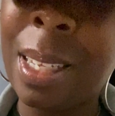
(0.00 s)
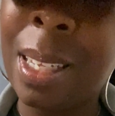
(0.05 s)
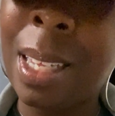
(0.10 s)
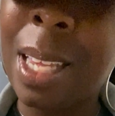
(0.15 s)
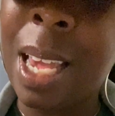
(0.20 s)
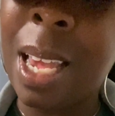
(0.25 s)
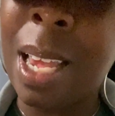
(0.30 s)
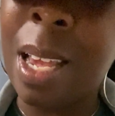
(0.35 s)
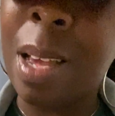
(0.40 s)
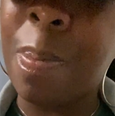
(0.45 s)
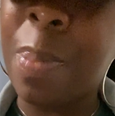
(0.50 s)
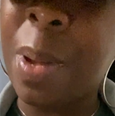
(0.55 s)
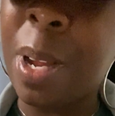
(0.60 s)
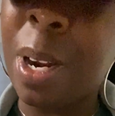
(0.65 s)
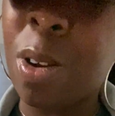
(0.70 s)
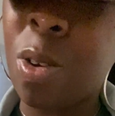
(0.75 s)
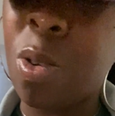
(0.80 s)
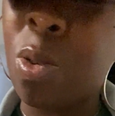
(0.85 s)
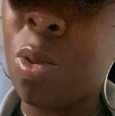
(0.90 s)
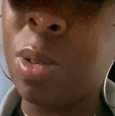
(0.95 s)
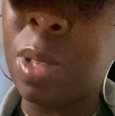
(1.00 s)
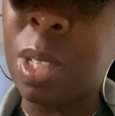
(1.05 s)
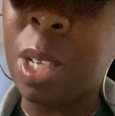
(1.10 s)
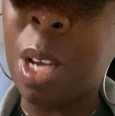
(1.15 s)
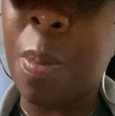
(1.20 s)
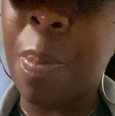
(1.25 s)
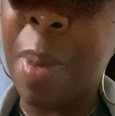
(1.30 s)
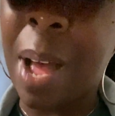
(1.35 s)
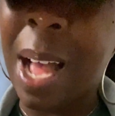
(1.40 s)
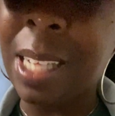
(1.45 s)
King of Pentacles
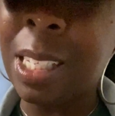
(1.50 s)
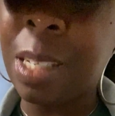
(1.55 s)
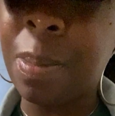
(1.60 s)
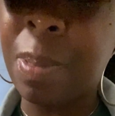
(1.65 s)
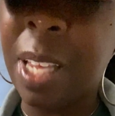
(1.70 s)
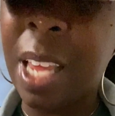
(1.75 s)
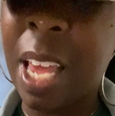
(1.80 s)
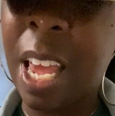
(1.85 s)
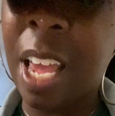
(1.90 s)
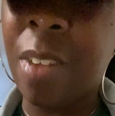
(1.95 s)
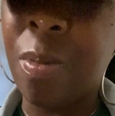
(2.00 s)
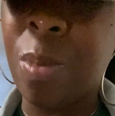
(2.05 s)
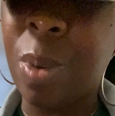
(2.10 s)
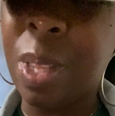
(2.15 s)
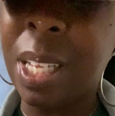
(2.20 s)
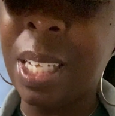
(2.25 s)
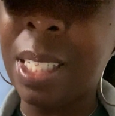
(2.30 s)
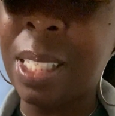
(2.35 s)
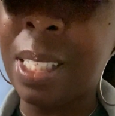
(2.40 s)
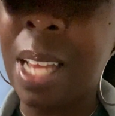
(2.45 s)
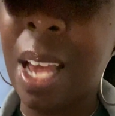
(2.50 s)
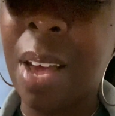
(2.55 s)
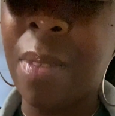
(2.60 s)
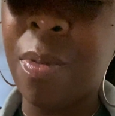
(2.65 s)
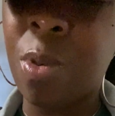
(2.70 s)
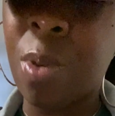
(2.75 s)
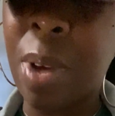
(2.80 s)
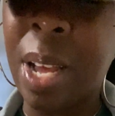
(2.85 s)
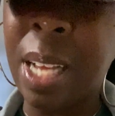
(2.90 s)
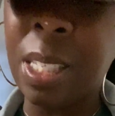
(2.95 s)
could possibly have with this
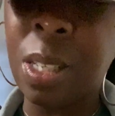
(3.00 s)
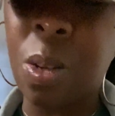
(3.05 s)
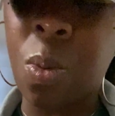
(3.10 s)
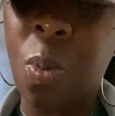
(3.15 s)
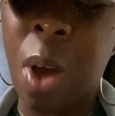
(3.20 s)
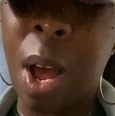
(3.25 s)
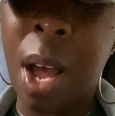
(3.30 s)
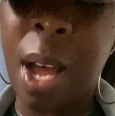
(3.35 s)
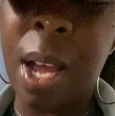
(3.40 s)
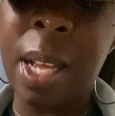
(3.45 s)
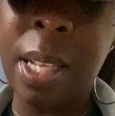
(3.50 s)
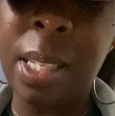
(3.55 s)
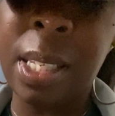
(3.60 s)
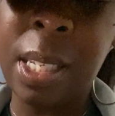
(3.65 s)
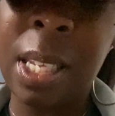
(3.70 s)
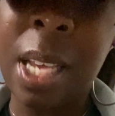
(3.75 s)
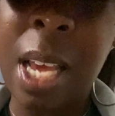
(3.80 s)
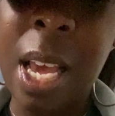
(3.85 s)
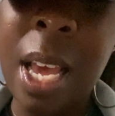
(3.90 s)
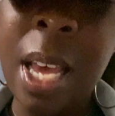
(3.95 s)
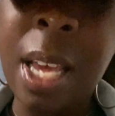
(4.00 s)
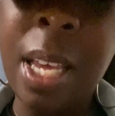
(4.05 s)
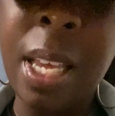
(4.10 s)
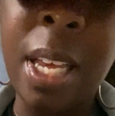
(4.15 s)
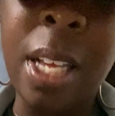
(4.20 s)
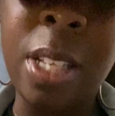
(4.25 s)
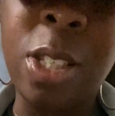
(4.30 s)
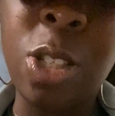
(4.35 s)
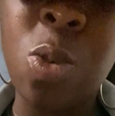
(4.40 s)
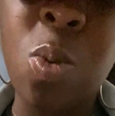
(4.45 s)
Devil, Ace of Wands.
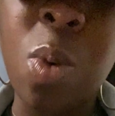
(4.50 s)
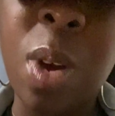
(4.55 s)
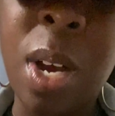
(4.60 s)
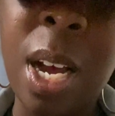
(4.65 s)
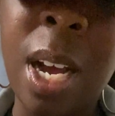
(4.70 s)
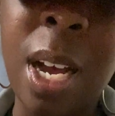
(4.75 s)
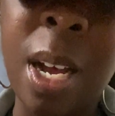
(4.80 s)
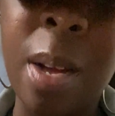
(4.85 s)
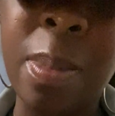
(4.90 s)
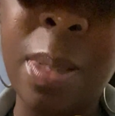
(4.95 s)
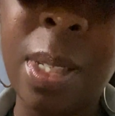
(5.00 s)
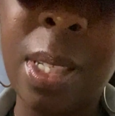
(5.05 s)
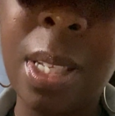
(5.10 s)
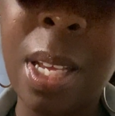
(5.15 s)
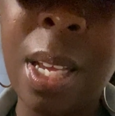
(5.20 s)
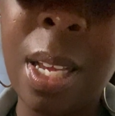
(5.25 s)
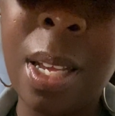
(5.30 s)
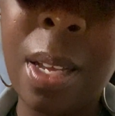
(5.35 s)
Yeah, Two of Cups.